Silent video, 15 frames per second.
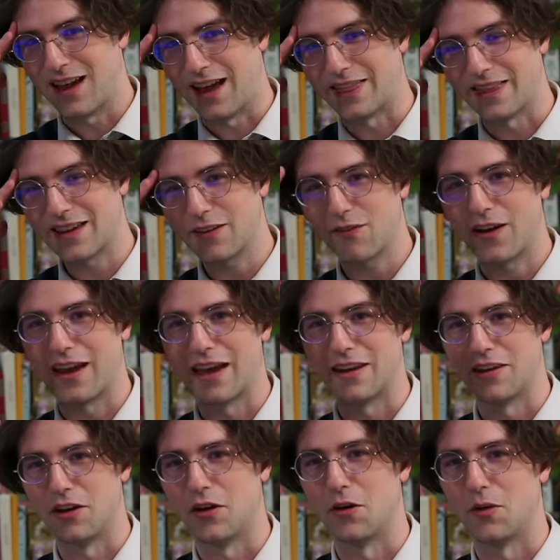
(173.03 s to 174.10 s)
i think if i
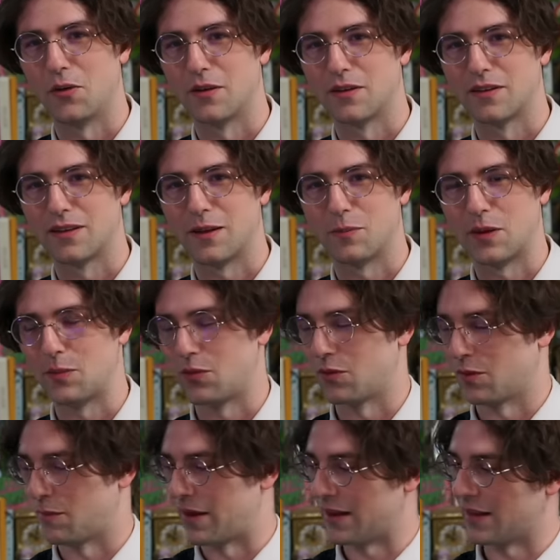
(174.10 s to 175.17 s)
had known that people
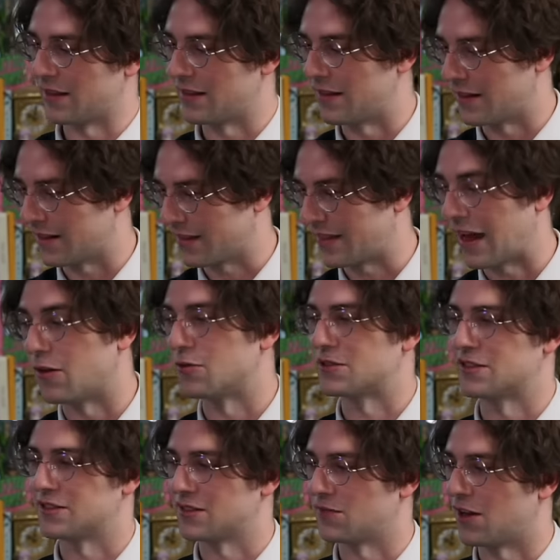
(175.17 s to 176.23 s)
were making like
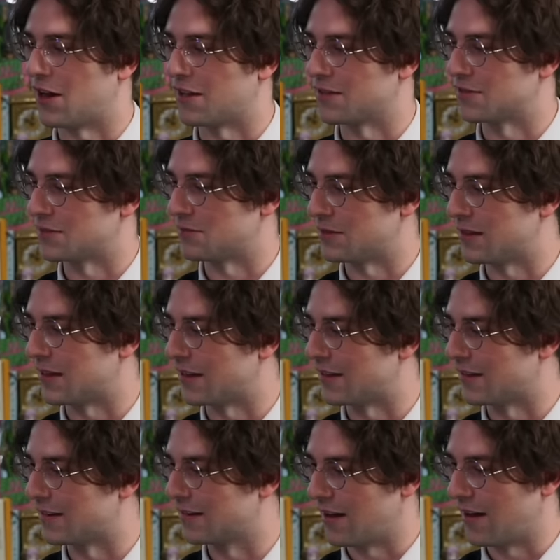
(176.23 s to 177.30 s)
thousands of dollars a
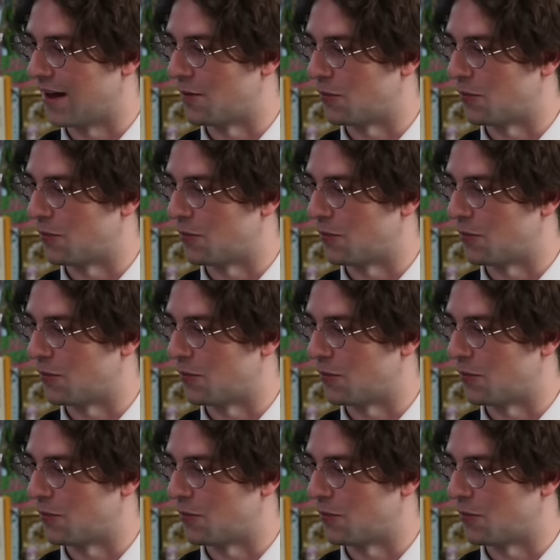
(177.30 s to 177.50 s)
weekend i